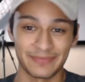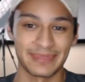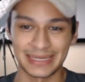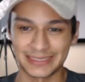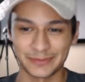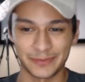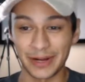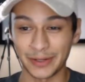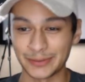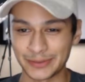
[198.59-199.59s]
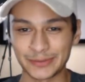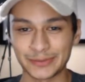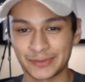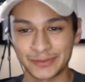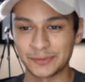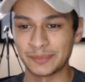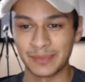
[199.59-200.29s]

that's where I go to